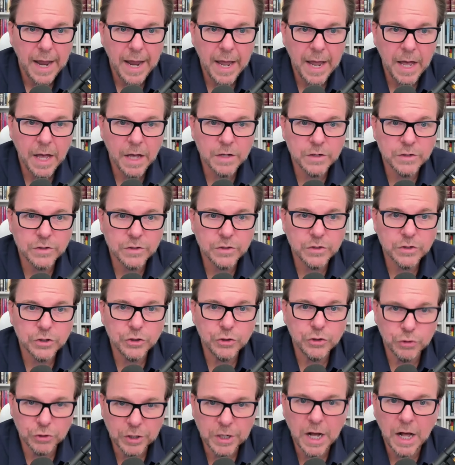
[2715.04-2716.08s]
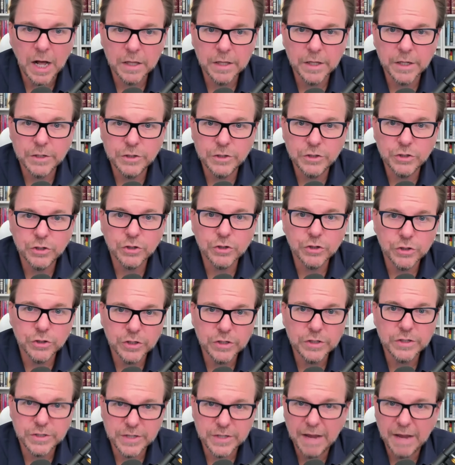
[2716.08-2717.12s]
and your knowledge
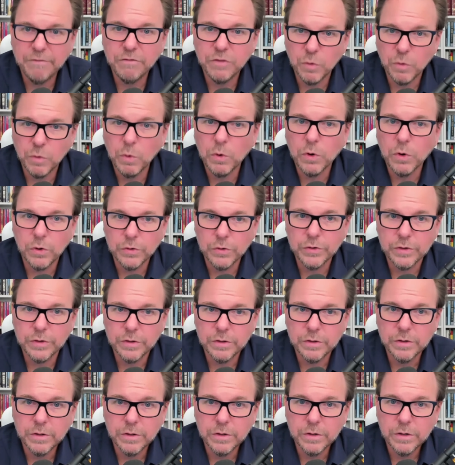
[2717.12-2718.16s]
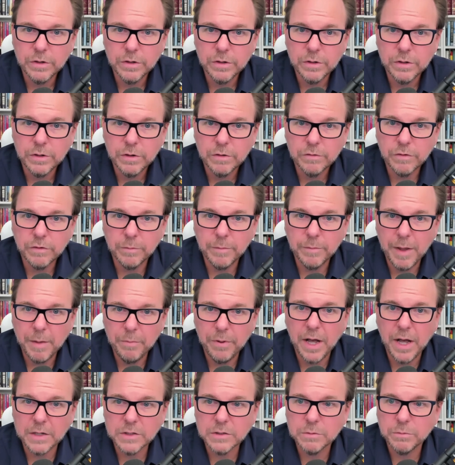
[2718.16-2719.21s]
could save the world from a
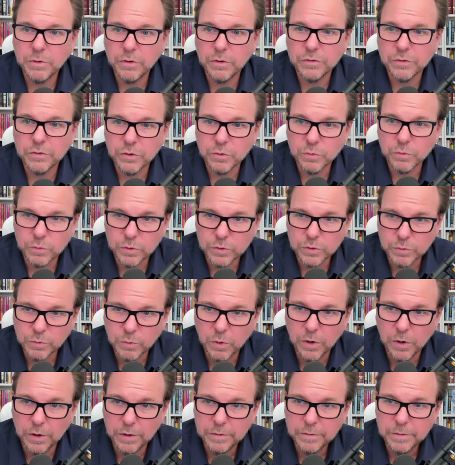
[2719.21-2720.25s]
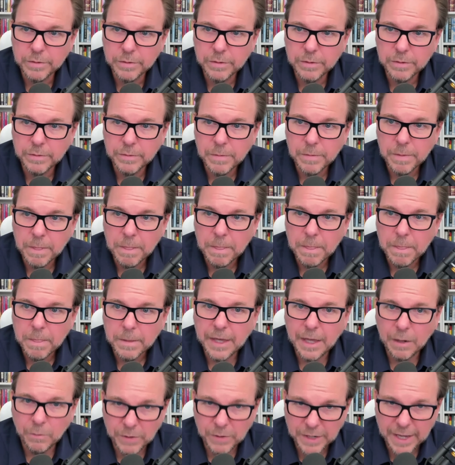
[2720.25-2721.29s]
possible third world war.
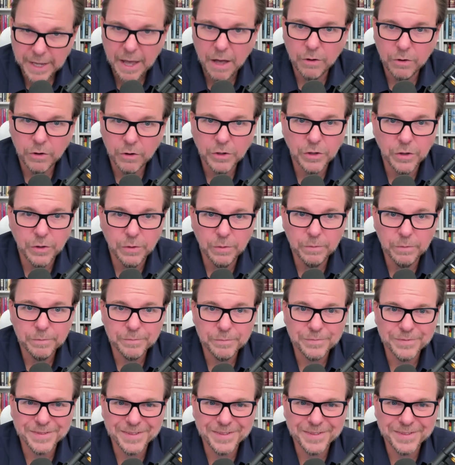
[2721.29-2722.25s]
Can we count on you?